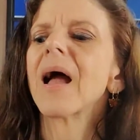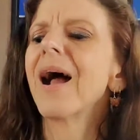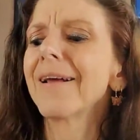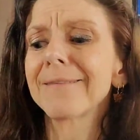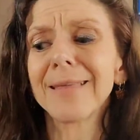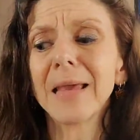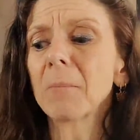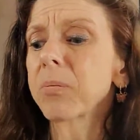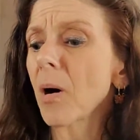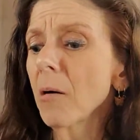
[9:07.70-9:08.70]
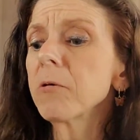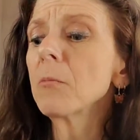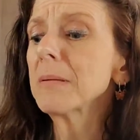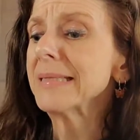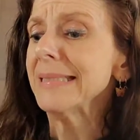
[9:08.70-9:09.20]
I think
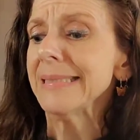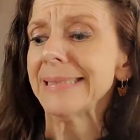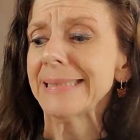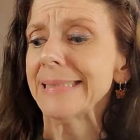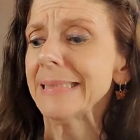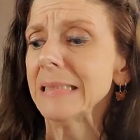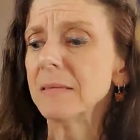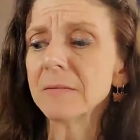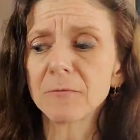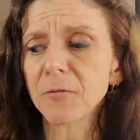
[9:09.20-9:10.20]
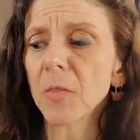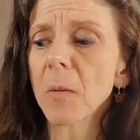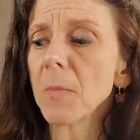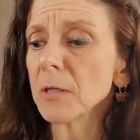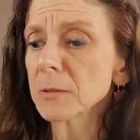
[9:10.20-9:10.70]
probably for the
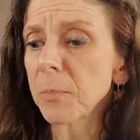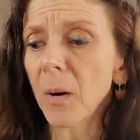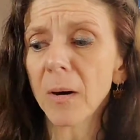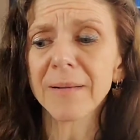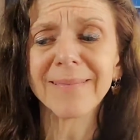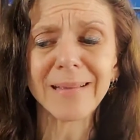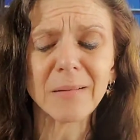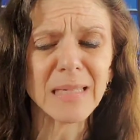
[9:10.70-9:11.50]
most part the